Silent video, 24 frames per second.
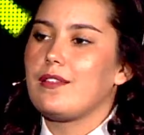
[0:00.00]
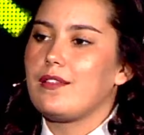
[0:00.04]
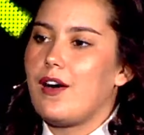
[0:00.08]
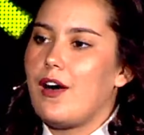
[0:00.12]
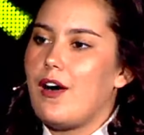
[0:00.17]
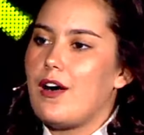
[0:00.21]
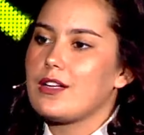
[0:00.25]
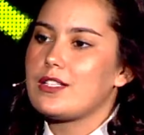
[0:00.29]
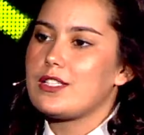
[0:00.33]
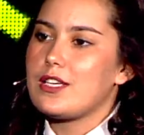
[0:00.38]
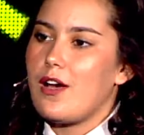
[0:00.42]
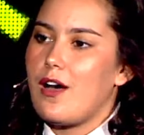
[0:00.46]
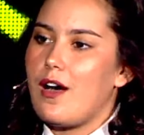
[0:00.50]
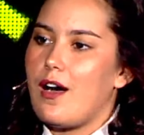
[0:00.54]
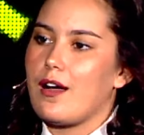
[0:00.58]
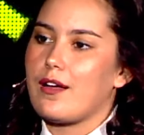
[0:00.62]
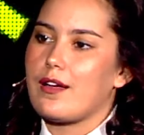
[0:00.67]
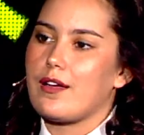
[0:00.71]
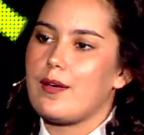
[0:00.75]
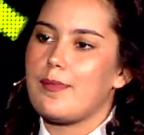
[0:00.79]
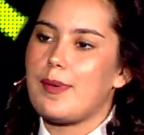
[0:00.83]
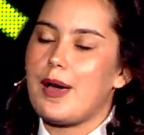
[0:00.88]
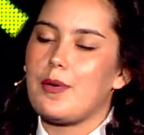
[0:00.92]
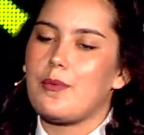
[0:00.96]
long talk
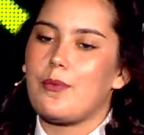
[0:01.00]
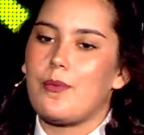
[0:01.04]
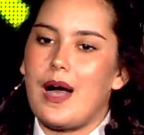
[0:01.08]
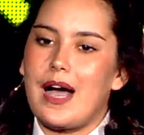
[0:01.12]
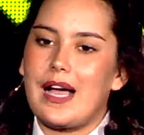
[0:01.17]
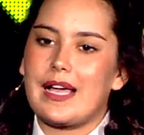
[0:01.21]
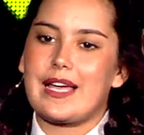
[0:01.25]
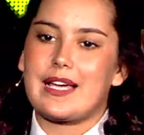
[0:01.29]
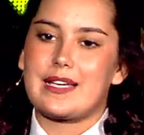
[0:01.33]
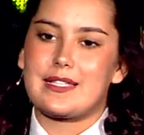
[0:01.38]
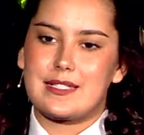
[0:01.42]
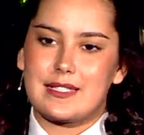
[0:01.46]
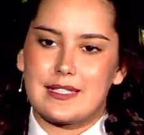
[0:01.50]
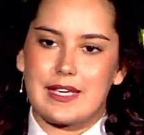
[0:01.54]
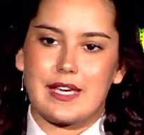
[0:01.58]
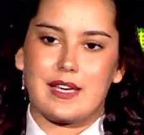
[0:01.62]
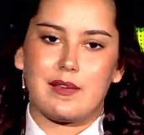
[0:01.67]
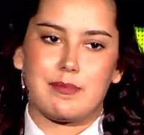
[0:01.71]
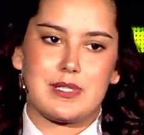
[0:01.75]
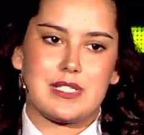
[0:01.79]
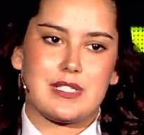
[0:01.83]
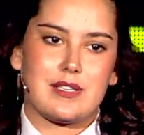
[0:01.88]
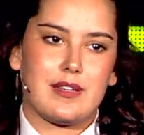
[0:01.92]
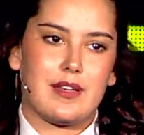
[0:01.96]
about why I
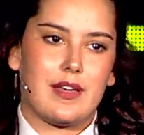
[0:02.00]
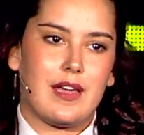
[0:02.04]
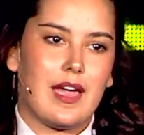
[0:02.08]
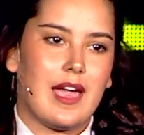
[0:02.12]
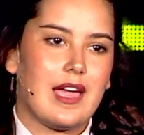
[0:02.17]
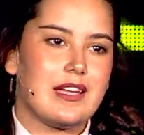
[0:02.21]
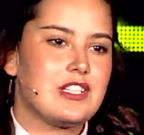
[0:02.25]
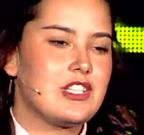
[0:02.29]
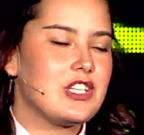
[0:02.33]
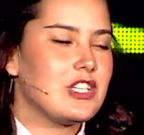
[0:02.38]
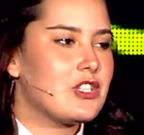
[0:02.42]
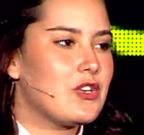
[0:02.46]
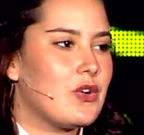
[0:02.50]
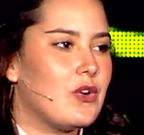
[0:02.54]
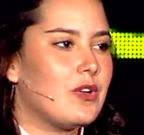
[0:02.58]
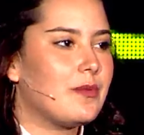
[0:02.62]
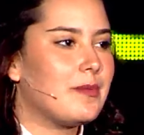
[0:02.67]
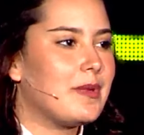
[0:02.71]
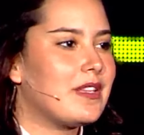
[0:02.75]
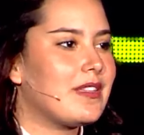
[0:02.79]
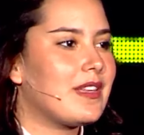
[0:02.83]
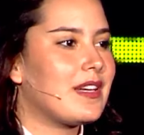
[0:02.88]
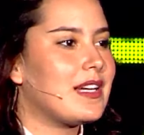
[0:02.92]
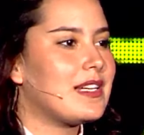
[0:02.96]
skipped, and she told
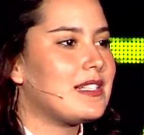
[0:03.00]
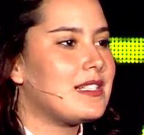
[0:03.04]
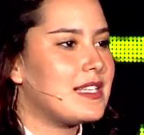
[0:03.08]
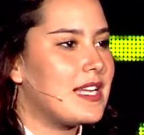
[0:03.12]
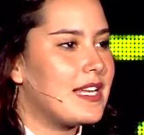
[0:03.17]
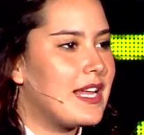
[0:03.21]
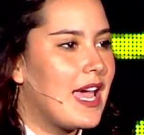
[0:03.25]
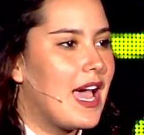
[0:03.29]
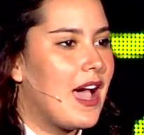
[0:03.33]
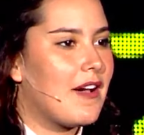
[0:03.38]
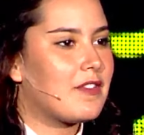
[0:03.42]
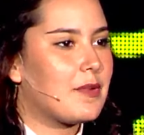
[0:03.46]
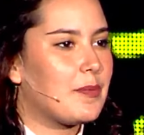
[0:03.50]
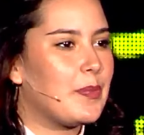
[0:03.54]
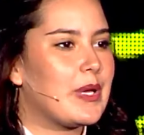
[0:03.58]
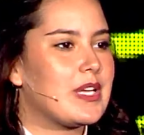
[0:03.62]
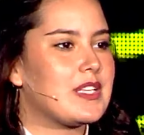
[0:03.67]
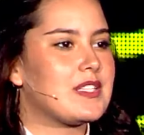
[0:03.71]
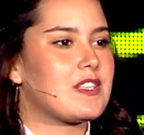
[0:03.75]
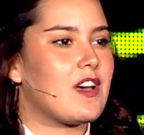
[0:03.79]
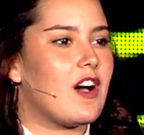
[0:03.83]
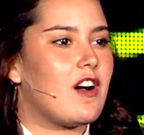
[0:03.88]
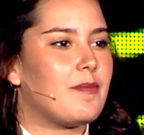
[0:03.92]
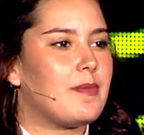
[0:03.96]
me that I didn't have to play
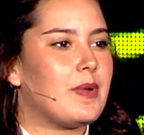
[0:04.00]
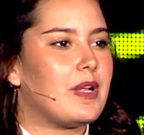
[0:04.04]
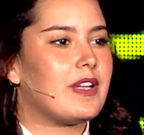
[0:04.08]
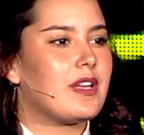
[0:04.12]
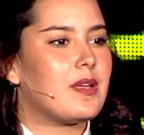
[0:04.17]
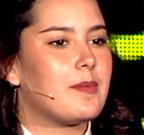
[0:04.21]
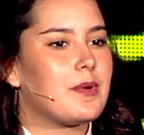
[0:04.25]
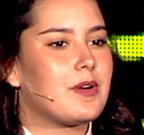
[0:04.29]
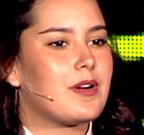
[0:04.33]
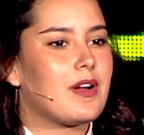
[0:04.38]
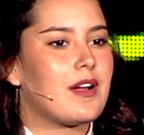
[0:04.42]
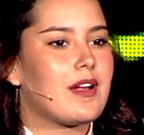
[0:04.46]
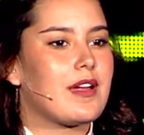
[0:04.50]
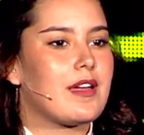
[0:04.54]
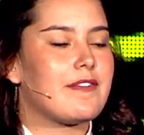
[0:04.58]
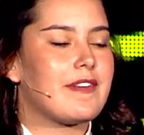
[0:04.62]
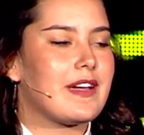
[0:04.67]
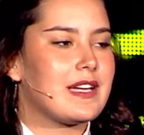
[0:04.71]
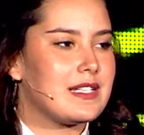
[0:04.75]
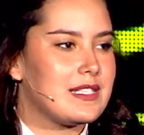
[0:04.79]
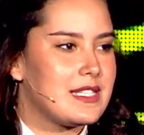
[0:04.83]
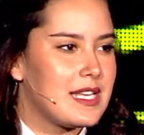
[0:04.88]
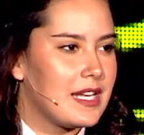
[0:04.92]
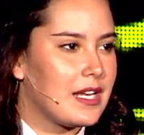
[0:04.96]
softball anymore if
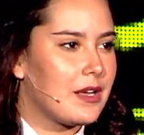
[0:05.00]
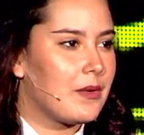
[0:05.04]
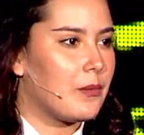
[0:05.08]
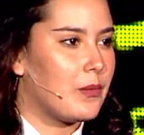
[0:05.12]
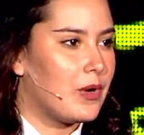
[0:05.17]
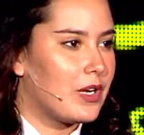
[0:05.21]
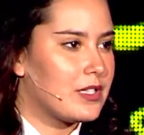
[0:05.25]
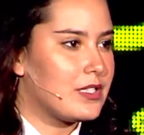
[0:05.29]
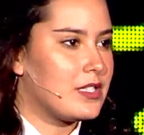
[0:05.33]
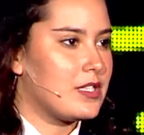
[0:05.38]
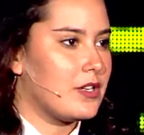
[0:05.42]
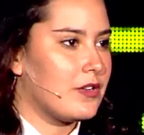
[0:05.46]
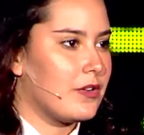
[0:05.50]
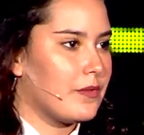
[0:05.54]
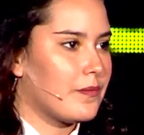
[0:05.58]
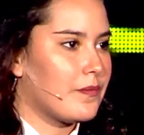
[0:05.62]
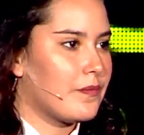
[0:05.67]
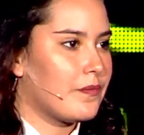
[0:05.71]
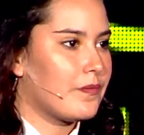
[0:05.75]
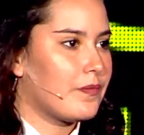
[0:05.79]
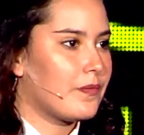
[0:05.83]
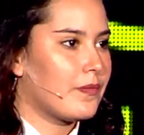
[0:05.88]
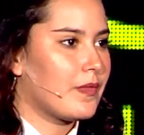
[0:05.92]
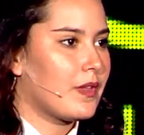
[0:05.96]
I didn't want to.
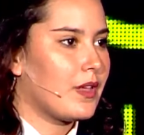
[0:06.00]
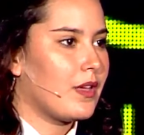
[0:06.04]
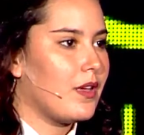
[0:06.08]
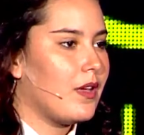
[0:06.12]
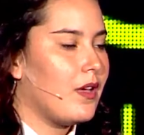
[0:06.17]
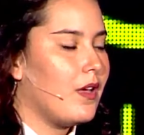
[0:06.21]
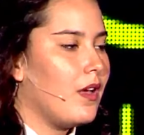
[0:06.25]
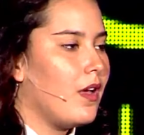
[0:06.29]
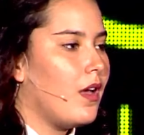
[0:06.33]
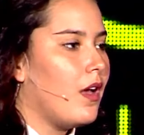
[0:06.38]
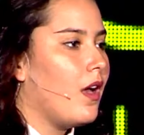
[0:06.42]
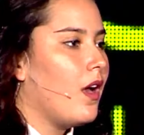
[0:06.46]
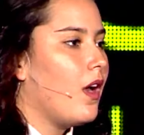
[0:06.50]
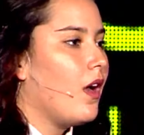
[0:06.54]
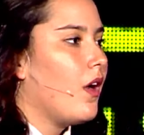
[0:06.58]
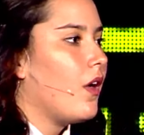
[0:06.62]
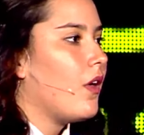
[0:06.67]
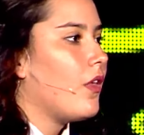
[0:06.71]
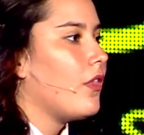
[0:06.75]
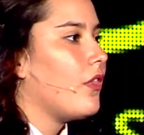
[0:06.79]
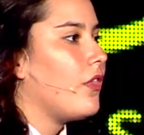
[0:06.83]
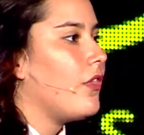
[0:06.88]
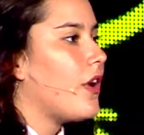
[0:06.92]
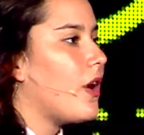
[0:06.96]

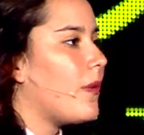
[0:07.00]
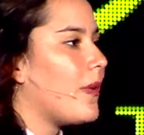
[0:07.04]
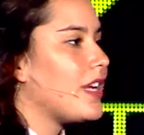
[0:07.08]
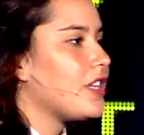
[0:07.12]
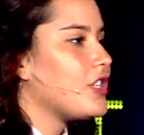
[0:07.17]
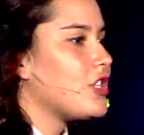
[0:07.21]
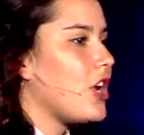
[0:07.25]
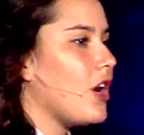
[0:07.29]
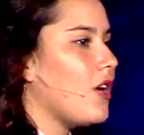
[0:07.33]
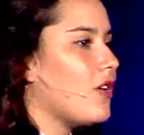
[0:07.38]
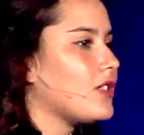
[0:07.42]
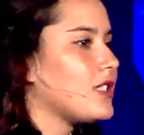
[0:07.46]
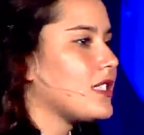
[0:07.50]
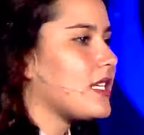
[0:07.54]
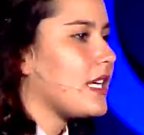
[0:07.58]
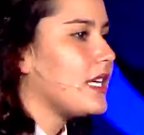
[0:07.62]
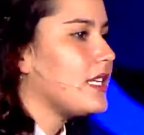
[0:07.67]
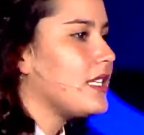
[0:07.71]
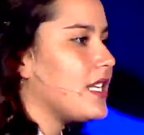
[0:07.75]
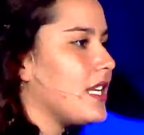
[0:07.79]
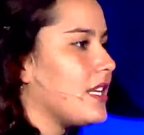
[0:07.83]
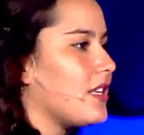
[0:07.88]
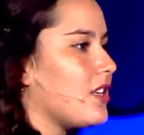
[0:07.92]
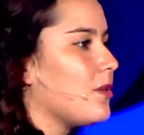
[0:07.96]
Though I chose to
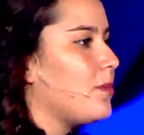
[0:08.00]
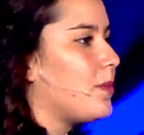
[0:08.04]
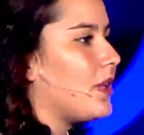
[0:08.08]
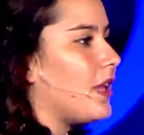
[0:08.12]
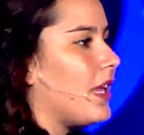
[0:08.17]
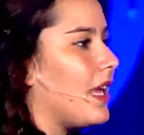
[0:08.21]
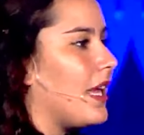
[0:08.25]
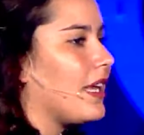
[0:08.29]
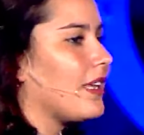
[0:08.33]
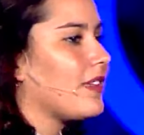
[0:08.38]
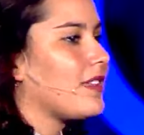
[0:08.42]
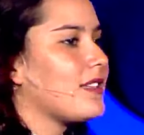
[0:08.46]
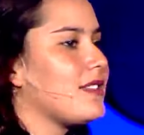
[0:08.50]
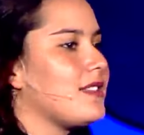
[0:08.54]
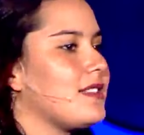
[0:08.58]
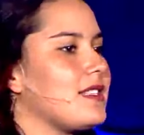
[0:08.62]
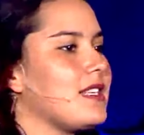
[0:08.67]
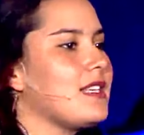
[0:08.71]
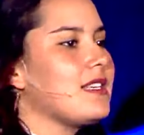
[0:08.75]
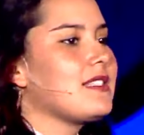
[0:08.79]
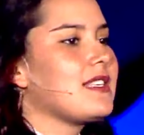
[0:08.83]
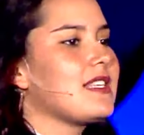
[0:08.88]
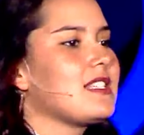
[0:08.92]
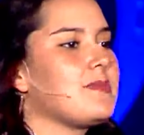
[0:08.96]
continue playing, the
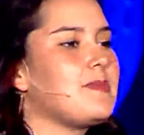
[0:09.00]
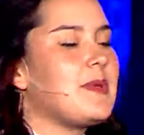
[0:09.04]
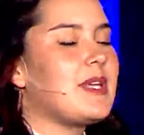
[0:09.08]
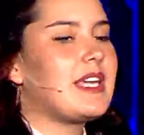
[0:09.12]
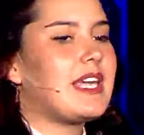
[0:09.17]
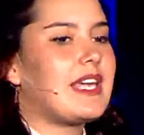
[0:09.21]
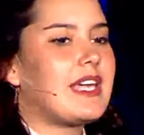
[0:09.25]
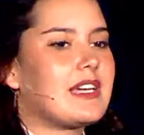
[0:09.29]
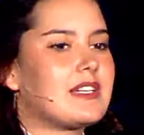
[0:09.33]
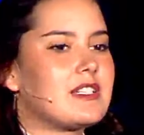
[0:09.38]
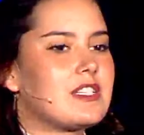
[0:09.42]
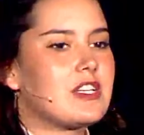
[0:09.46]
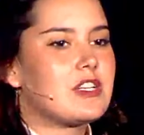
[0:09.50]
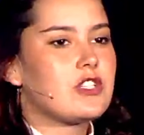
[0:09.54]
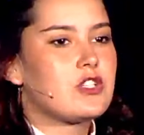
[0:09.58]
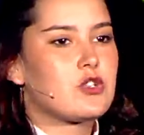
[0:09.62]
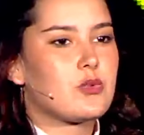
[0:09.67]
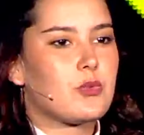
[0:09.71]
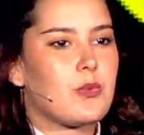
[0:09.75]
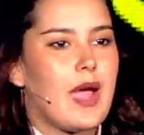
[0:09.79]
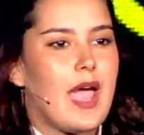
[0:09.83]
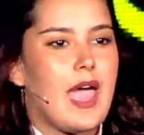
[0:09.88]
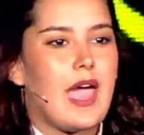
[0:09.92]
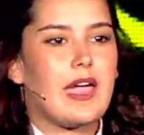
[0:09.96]
seasons began to
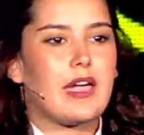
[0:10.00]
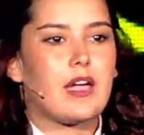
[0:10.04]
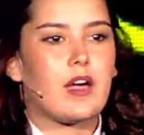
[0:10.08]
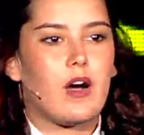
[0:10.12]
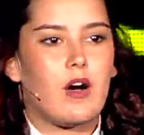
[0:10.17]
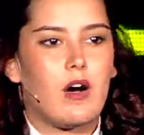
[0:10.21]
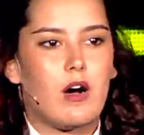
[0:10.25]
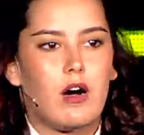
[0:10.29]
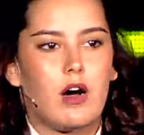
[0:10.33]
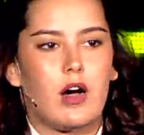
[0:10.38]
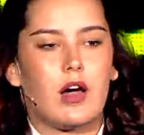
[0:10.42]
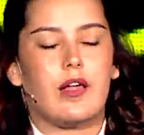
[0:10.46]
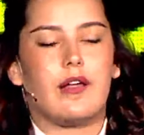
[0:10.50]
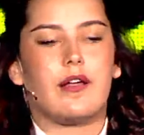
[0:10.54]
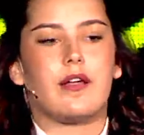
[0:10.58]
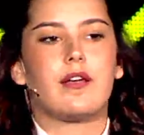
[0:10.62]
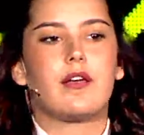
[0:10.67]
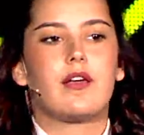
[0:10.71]
drag on.